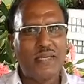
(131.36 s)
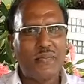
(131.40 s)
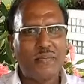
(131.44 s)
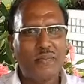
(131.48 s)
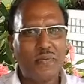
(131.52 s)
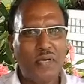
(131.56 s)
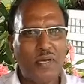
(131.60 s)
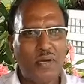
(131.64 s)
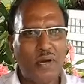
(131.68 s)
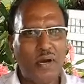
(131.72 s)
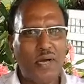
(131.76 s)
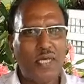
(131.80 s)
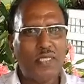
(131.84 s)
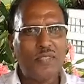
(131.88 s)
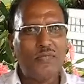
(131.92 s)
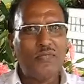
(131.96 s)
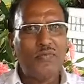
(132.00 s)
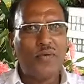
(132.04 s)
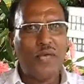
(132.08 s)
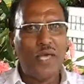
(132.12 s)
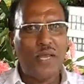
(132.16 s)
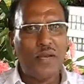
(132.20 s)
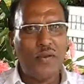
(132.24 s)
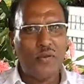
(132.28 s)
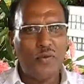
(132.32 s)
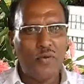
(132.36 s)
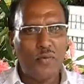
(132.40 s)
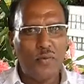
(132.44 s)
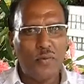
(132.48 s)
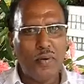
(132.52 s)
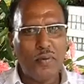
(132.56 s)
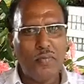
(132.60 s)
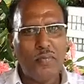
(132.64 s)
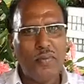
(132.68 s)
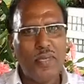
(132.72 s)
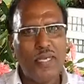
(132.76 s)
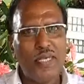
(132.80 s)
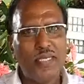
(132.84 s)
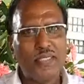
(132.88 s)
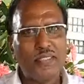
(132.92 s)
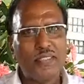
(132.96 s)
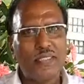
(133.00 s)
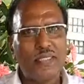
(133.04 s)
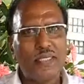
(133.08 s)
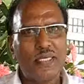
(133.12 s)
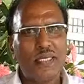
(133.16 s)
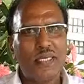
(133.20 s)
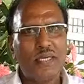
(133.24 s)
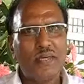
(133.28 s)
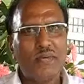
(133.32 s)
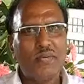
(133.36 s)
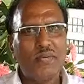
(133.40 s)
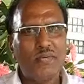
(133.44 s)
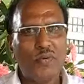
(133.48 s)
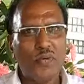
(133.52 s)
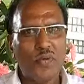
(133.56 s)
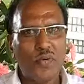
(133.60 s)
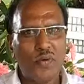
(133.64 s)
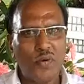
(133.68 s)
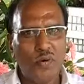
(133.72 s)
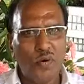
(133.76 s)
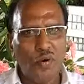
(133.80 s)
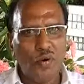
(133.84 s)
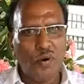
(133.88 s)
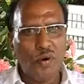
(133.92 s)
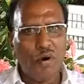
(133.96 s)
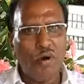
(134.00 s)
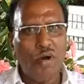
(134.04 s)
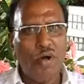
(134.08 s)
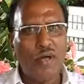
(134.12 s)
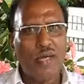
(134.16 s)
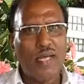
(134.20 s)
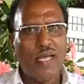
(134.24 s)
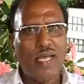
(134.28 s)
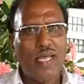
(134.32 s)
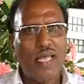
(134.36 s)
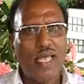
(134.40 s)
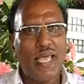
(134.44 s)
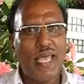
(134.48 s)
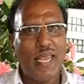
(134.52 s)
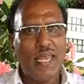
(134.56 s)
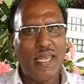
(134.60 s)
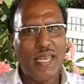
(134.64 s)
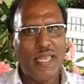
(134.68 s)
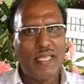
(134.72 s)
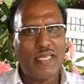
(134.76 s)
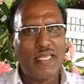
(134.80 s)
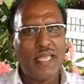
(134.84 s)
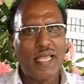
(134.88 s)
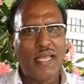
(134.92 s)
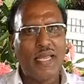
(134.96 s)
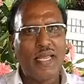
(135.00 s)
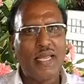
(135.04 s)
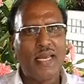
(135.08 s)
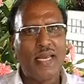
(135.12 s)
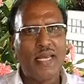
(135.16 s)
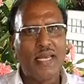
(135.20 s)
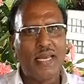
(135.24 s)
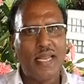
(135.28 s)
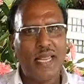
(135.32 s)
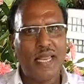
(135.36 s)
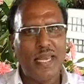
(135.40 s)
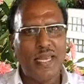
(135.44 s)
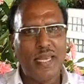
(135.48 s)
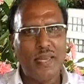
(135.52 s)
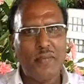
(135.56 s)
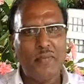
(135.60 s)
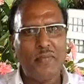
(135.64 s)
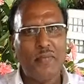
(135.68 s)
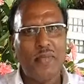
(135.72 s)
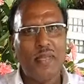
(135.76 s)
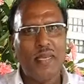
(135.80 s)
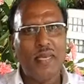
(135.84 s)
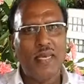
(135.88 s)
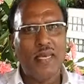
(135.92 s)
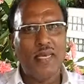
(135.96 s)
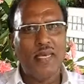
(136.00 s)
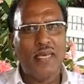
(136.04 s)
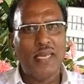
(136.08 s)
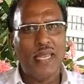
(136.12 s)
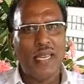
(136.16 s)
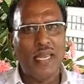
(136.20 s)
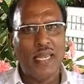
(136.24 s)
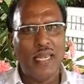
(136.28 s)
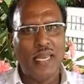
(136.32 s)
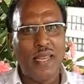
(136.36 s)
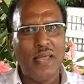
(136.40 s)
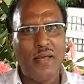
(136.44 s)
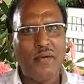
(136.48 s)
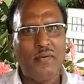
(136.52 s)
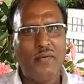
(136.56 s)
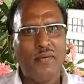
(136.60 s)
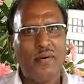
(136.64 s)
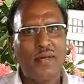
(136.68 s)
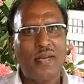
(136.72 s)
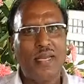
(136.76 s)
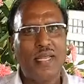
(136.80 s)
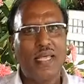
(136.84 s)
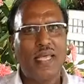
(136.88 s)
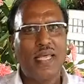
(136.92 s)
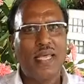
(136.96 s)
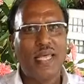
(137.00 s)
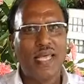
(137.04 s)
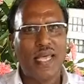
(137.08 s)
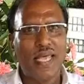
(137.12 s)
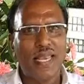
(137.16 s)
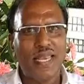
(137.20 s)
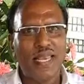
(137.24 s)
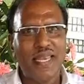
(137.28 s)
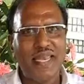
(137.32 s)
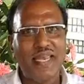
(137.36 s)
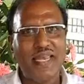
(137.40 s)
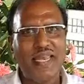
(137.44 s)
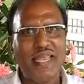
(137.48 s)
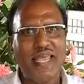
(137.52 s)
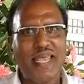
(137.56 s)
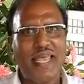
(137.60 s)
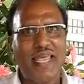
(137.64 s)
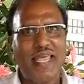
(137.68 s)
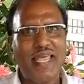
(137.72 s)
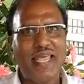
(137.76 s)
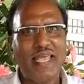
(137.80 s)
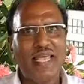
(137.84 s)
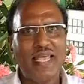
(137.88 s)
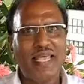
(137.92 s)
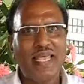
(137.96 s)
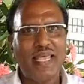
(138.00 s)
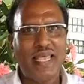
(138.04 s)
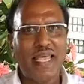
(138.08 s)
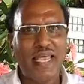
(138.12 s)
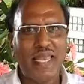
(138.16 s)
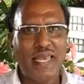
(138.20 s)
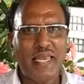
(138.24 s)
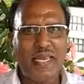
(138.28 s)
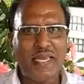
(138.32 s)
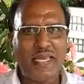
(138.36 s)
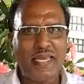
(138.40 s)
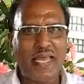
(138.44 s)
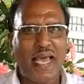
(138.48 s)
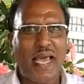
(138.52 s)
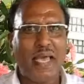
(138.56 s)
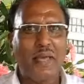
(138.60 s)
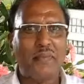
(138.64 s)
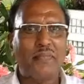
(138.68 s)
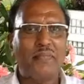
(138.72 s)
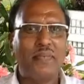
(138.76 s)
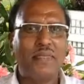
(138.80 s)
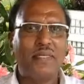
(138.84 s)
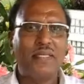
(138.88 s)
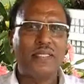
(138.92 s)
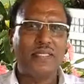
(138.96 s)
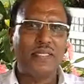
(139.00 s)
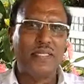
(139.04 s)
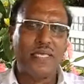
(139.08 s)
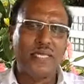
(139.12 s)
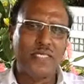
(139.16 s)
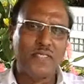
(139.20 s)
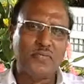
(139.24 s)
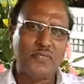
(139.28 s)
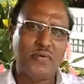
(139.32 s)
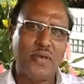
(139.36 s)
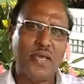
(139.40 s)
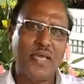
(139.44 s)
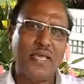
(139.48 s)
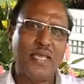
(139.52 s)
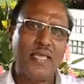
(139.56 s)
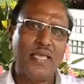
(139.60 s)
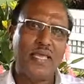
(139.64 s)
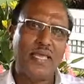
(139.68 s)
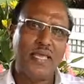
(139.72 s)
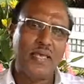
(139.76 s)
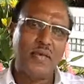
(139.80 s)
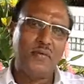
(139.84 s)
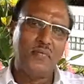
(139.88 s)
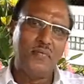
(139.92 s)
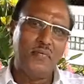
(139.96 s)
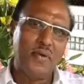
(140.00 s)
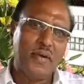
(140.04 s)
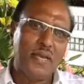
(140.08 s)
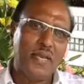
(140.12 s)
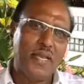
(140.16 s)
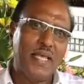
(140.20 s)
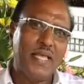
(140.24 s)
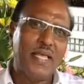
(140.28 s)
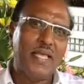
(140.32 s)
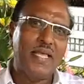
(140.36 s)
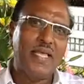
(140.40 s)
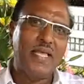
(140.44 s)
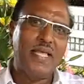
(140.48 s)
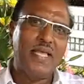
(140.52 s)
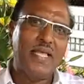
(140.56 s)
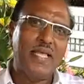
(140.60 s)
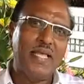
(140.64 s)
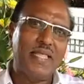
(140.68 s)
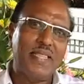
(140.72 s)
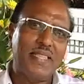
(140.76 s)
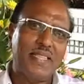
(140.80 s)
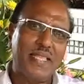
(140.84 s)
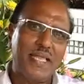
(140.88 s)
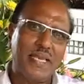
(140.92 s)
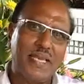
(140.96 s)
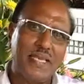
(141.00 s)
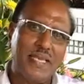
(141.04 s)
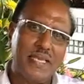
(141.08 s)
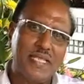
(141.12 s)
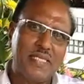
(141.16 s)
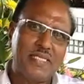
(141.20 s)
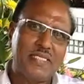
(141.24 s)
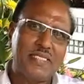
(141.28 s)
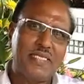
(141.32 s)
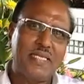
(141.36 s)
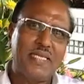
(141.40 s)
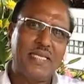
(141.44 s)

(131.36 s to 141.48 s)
because we are human beings. We go wrong any second, any minute, any hour, any day, any time. That's why every day they teach